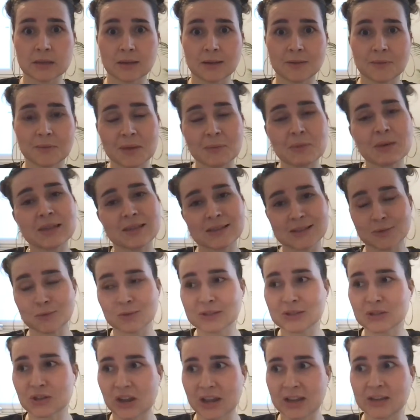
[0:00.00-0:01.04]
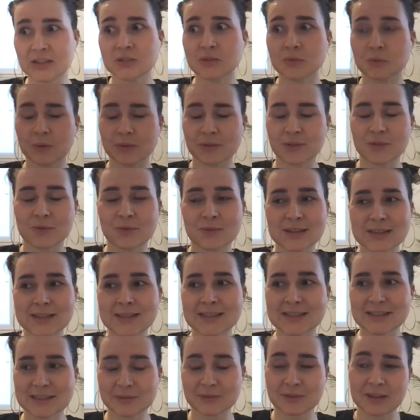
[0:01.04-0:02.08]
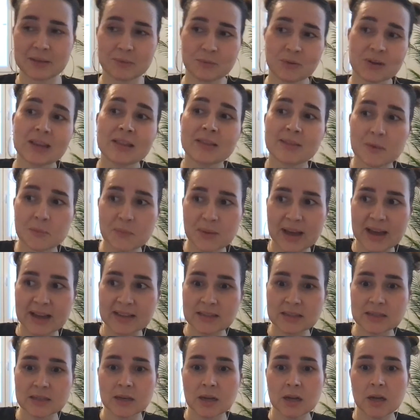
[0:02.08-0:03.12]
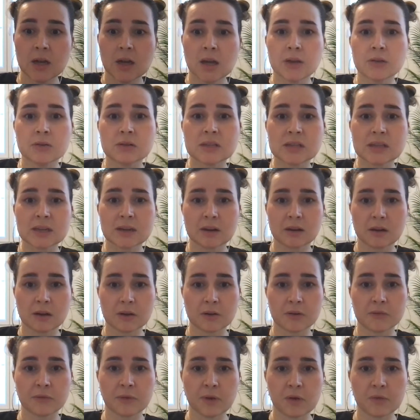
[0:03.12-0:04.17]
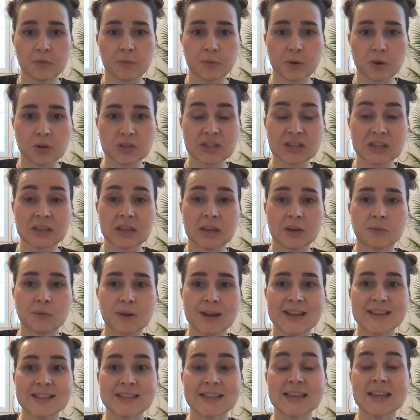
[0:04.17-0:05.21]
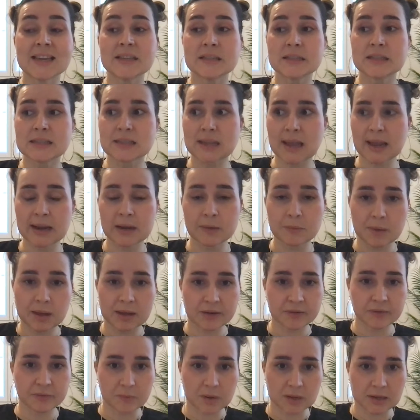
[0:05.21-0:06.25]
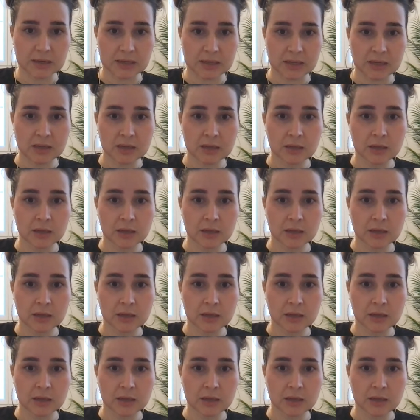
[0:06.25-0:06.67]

Maybe this will change with the recent event, but in the past, you see a lot of projects that raise insane amount of money,